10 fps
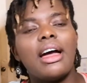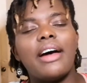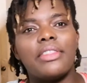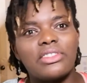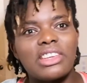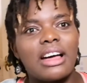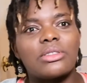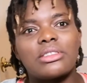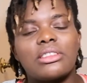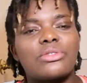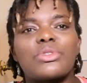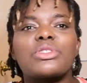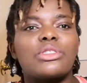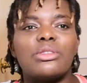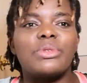And then Charles Taze
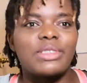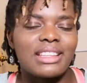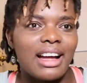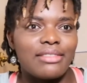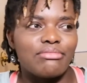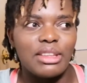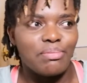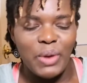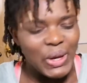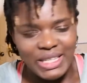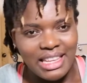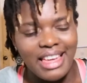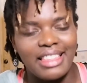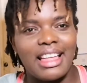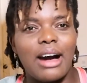Russell was the
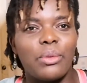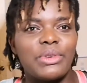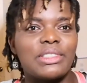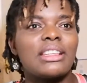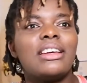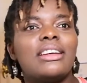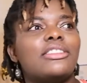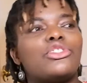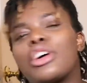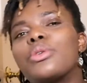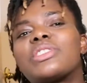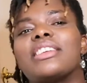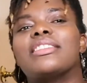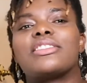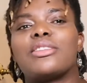person that was
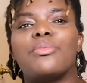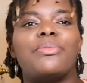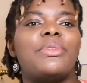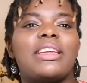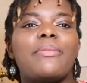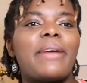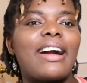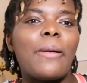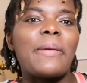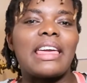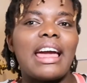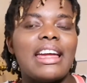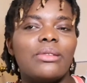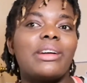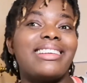chosen to bring it back up
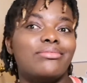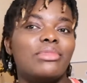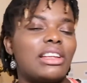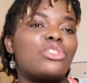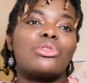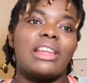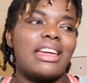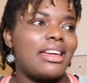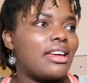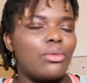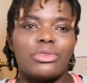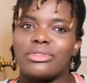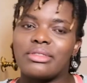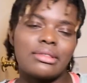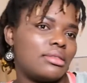again, when literally he
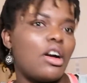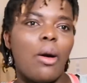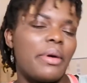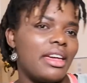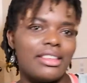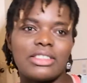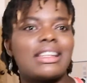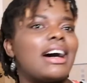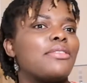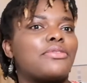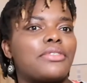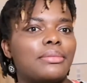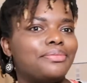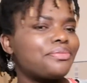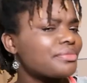was copying stuff
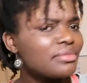from